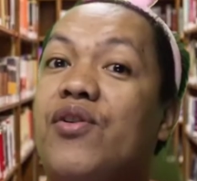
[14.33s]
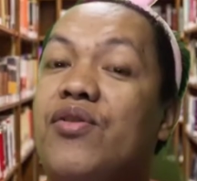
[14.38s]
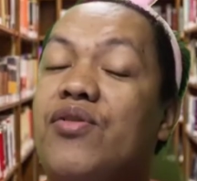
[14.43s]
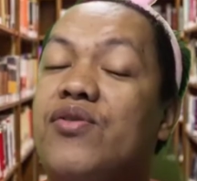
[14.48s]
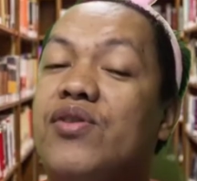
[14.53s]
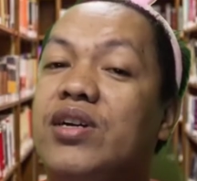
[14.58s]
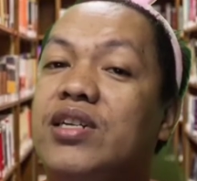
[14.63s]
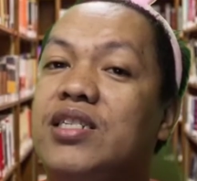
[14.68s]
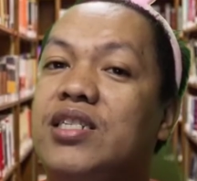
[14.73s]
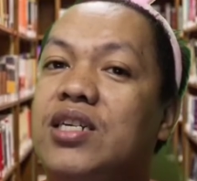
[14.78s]

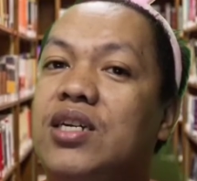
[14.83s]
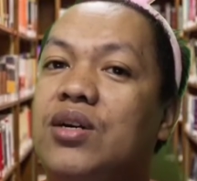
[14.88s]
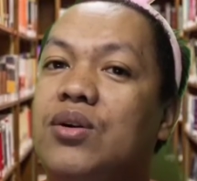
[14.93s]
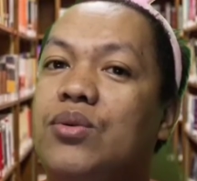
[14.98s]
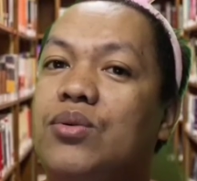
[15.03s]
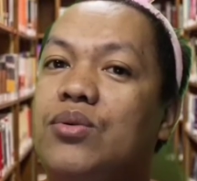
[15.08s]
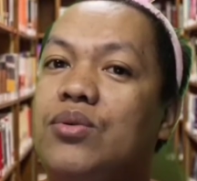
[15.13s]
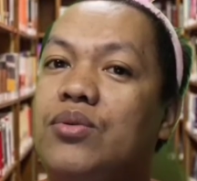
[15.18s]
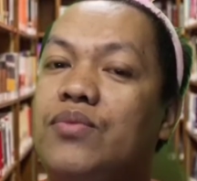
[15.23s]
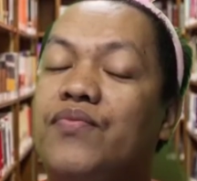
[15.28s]
further
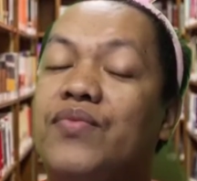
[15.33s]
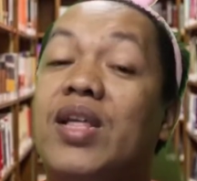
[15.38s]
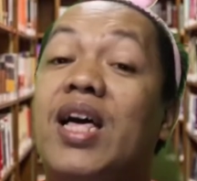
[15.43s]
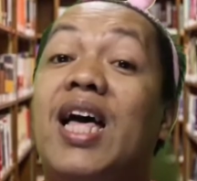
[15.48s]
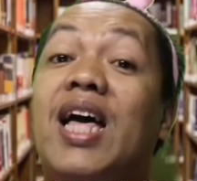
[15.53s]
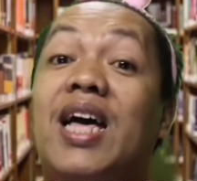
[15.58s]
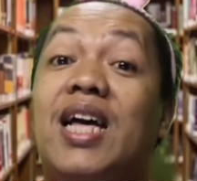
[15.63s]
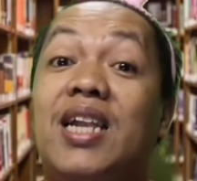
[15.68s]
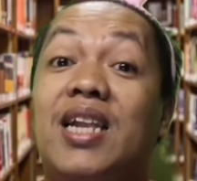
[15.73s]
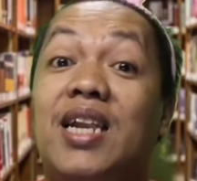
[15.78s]
ado,
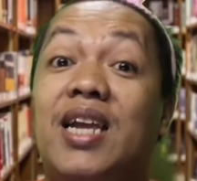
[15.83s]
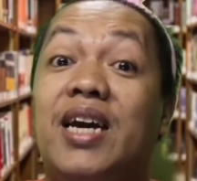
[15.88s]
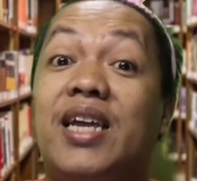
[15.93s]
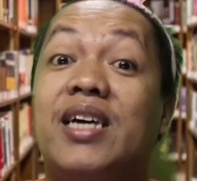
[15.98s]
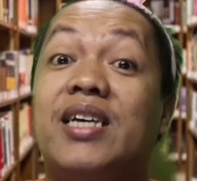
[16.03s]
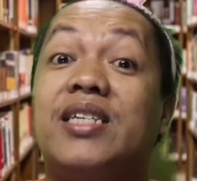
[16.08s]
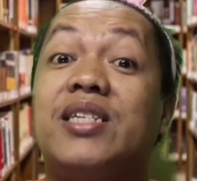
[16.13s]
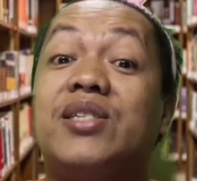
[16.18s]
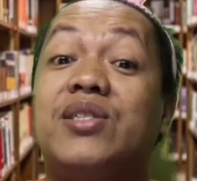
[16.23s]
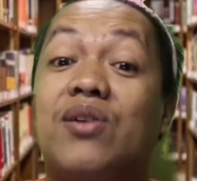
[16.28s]
let
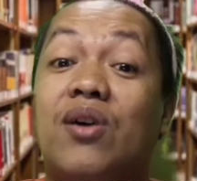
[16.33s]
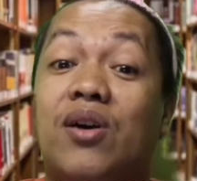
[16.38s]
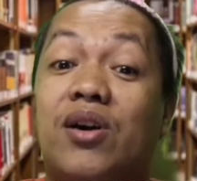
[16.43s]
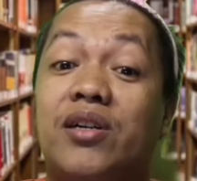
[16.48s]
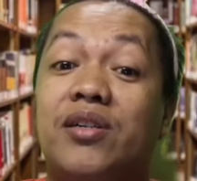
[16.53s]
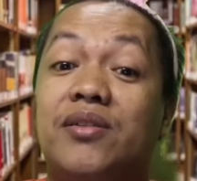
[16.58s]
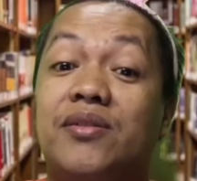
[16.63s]
us start.